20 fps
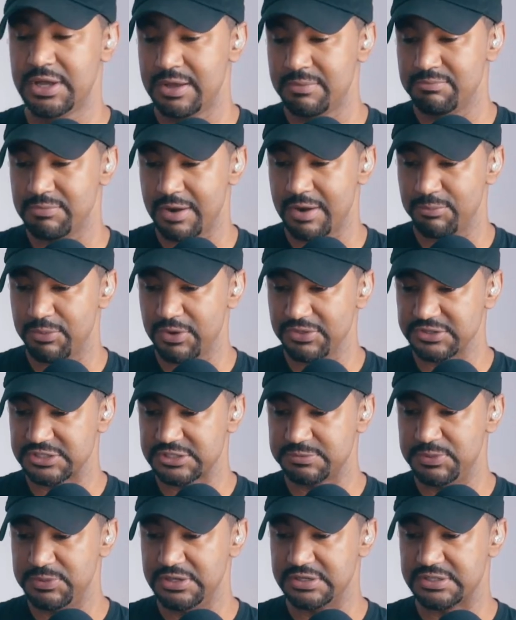My brother
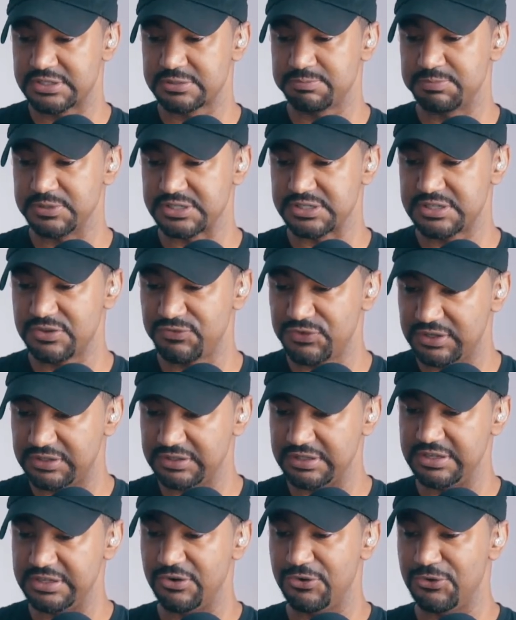speaks
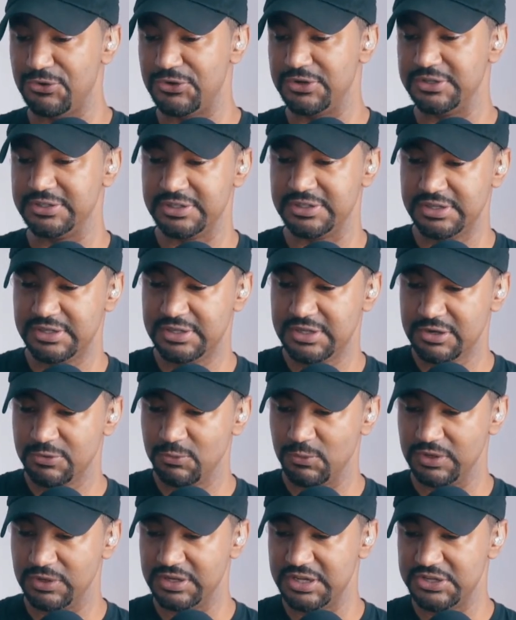specifically on
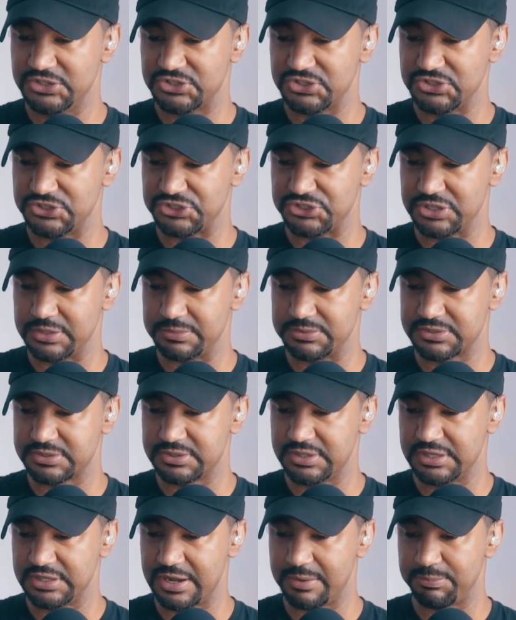relationships,
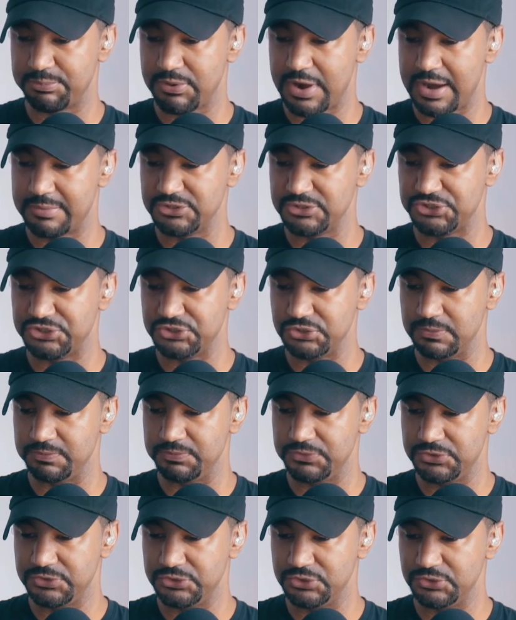and I promise you,
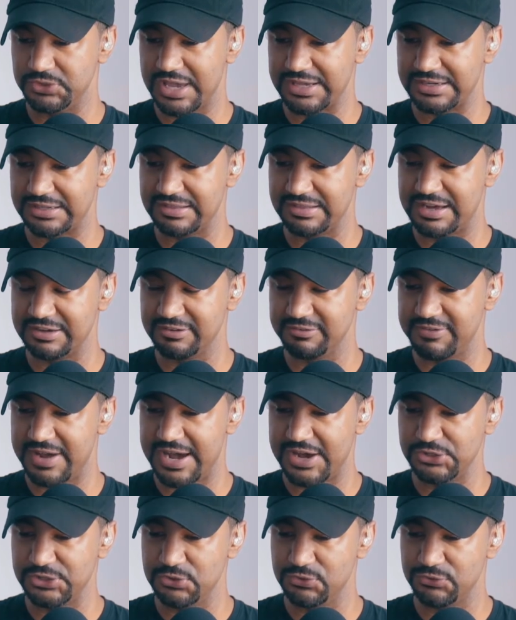you'll gain a lot of
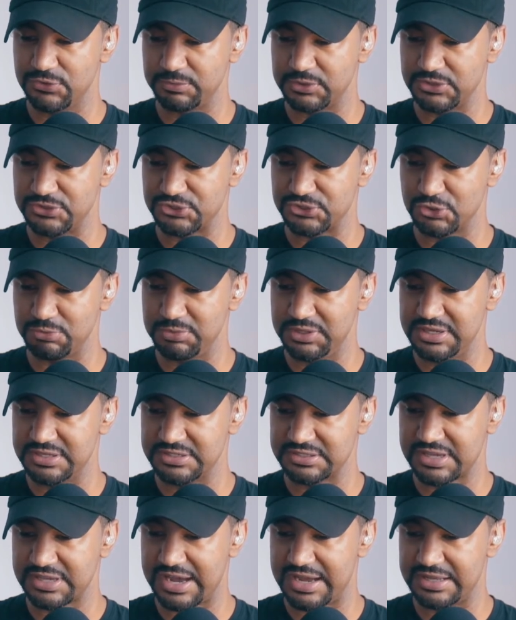value from consuming his
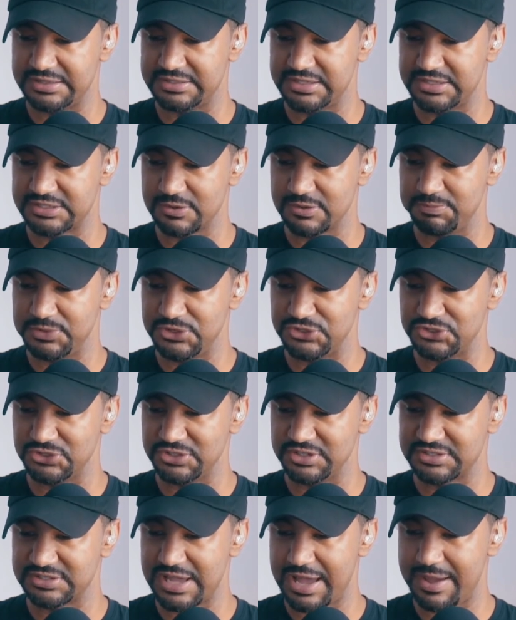content. So be sure to
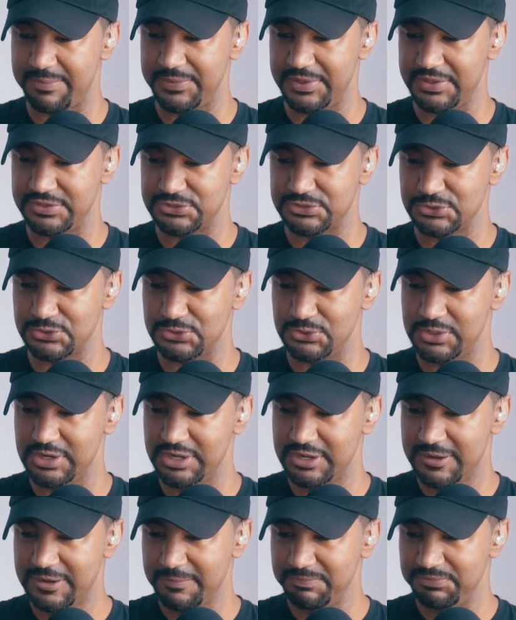tap into
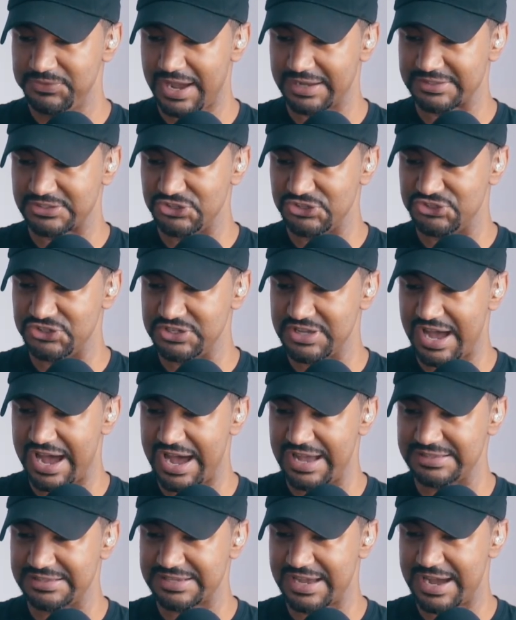Dr. G
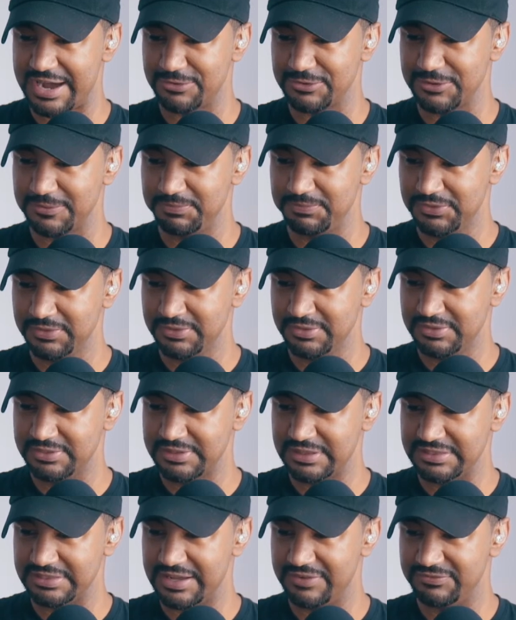Hightower. The
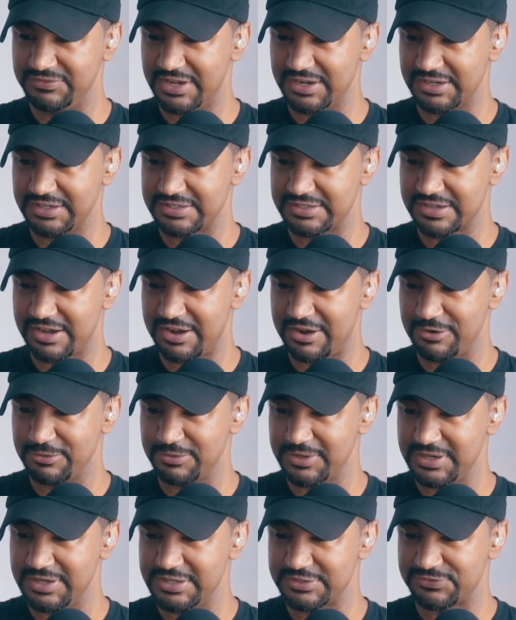love nuggets
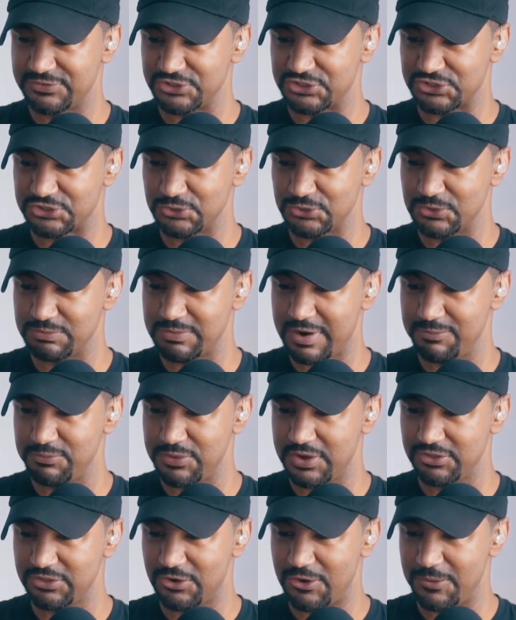always, for sure, my
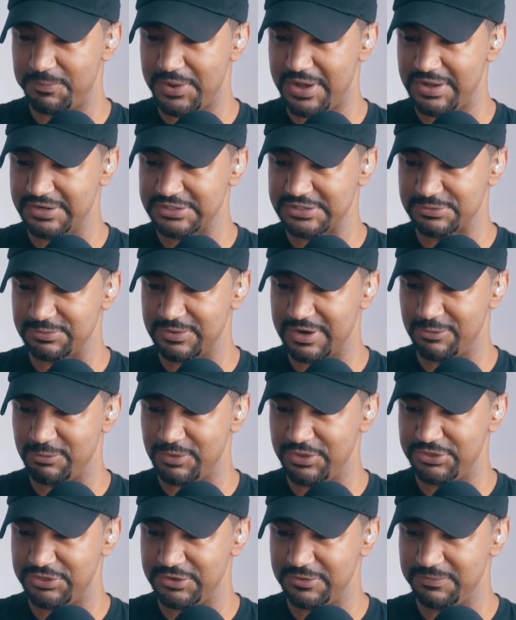brother. Hope all is well
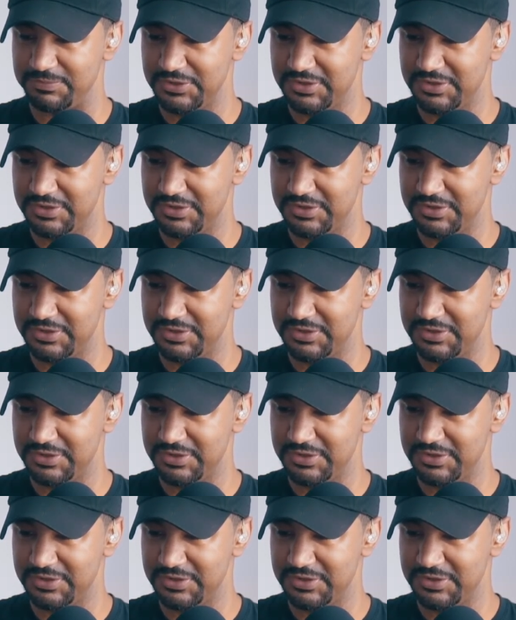with you.